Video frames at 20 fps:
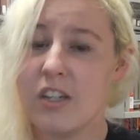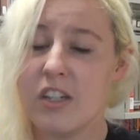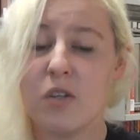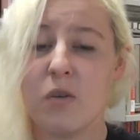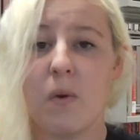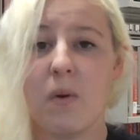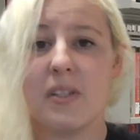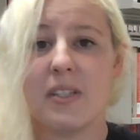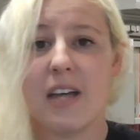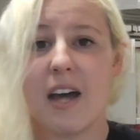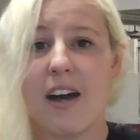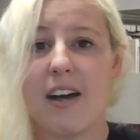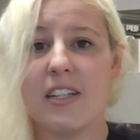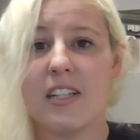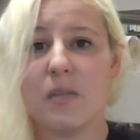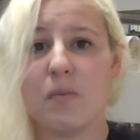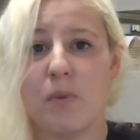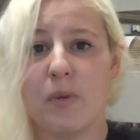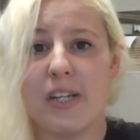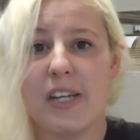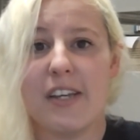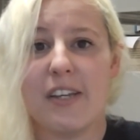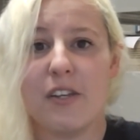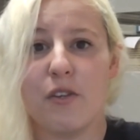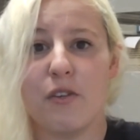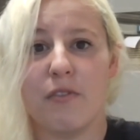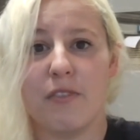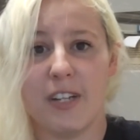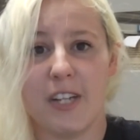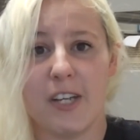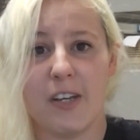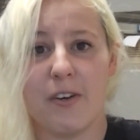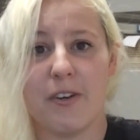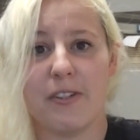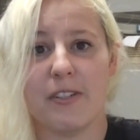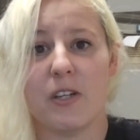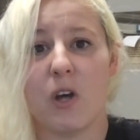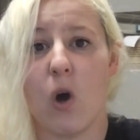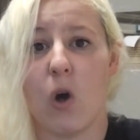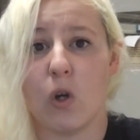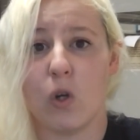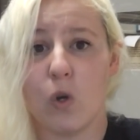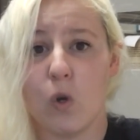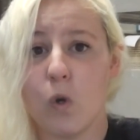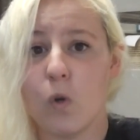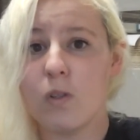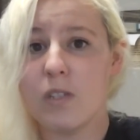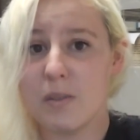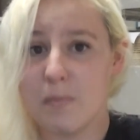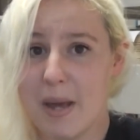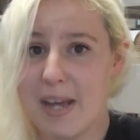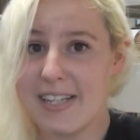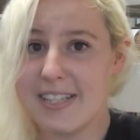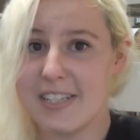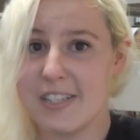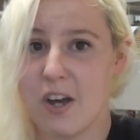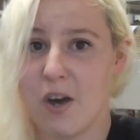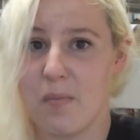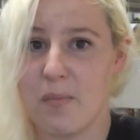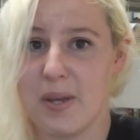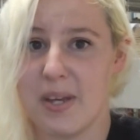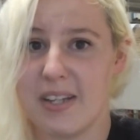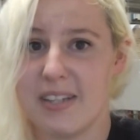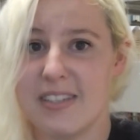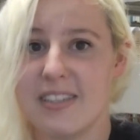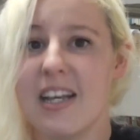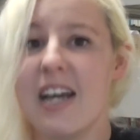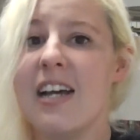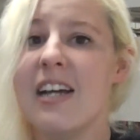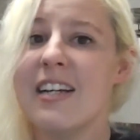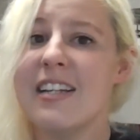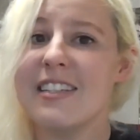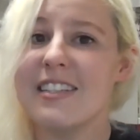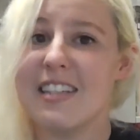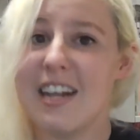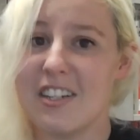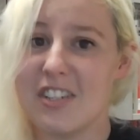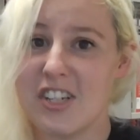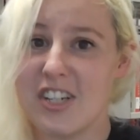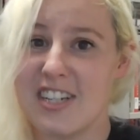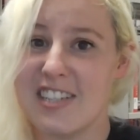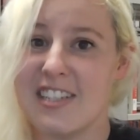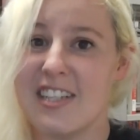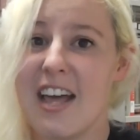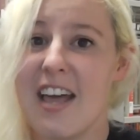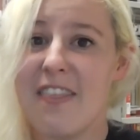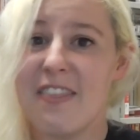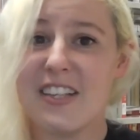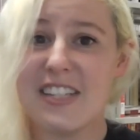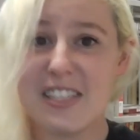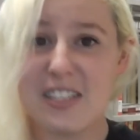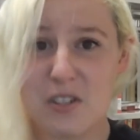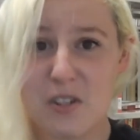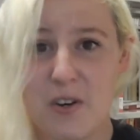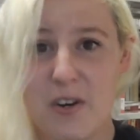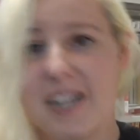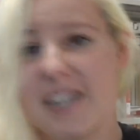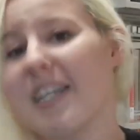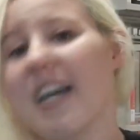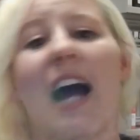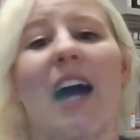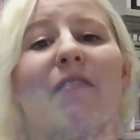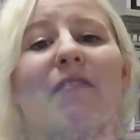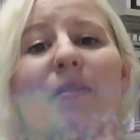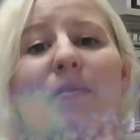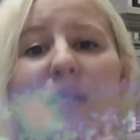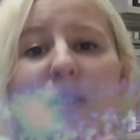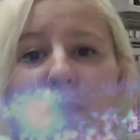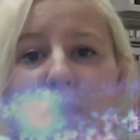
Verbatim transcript: towards us bringing you videos on cool space topics such as the Storytime from